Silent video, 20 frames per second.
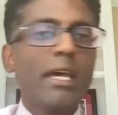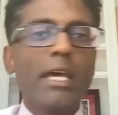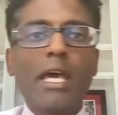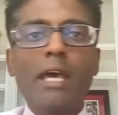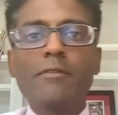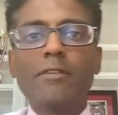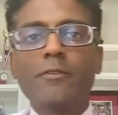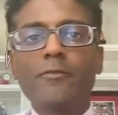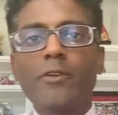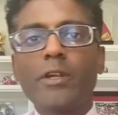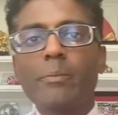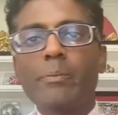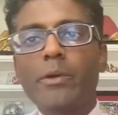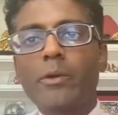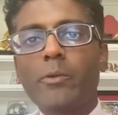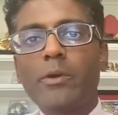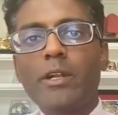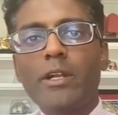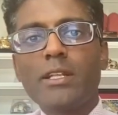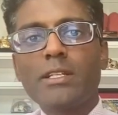Have your free
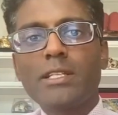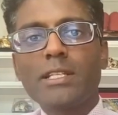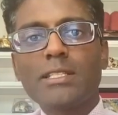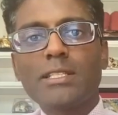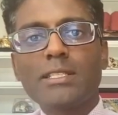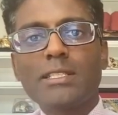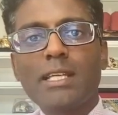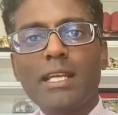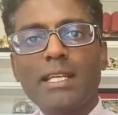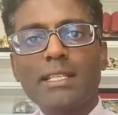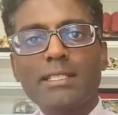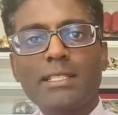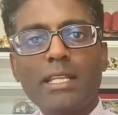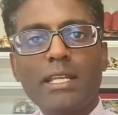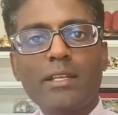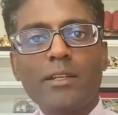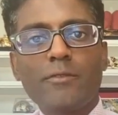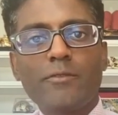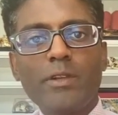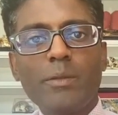pick winner in just a second
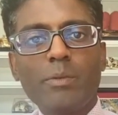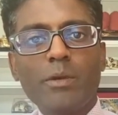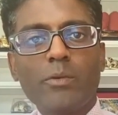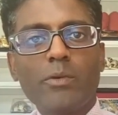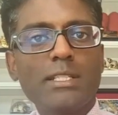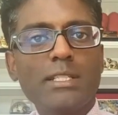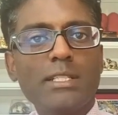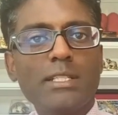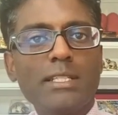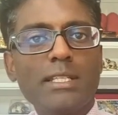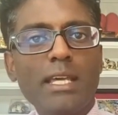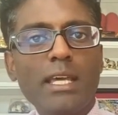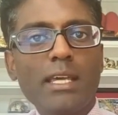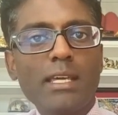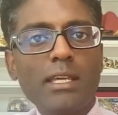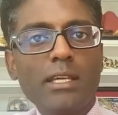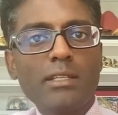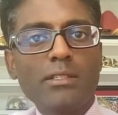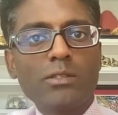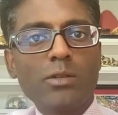today. Your free pick winner
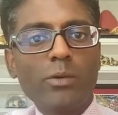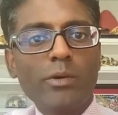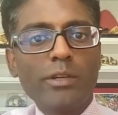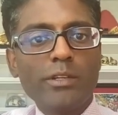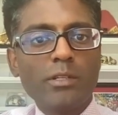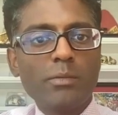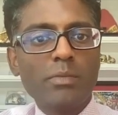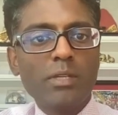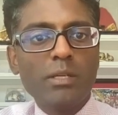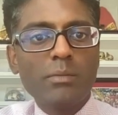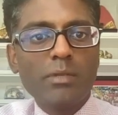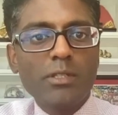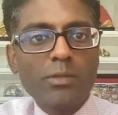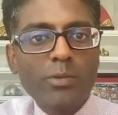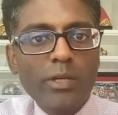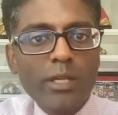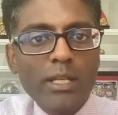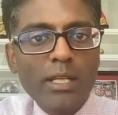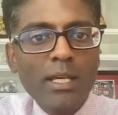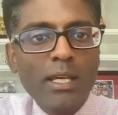today is going to be
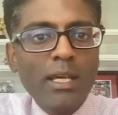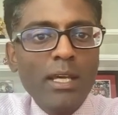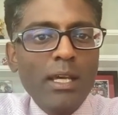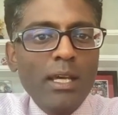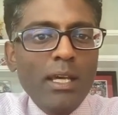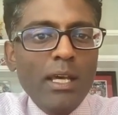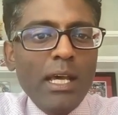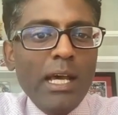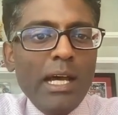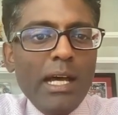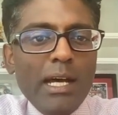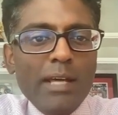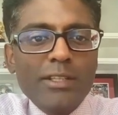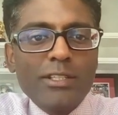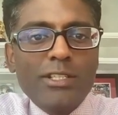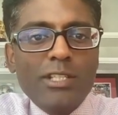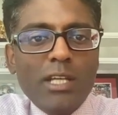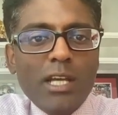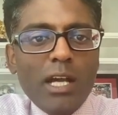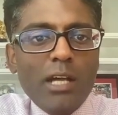between the
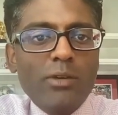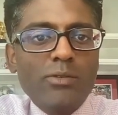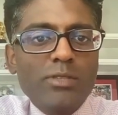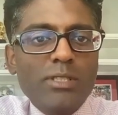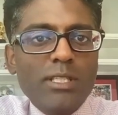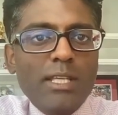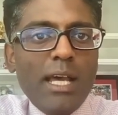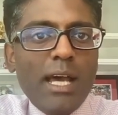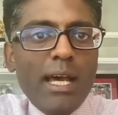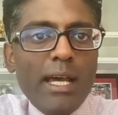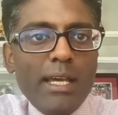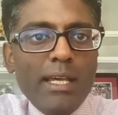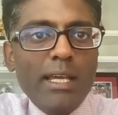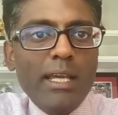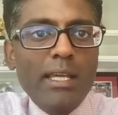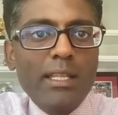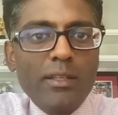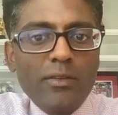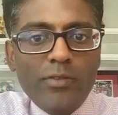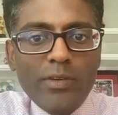Chicago Sky
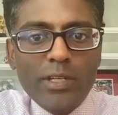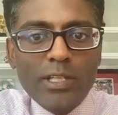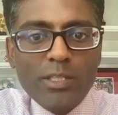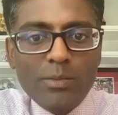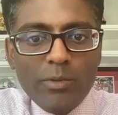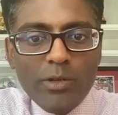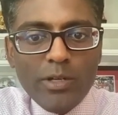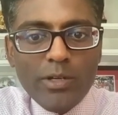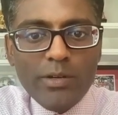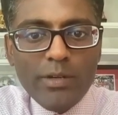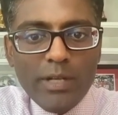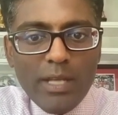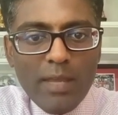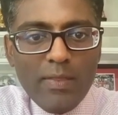and the Phoenix Mercury.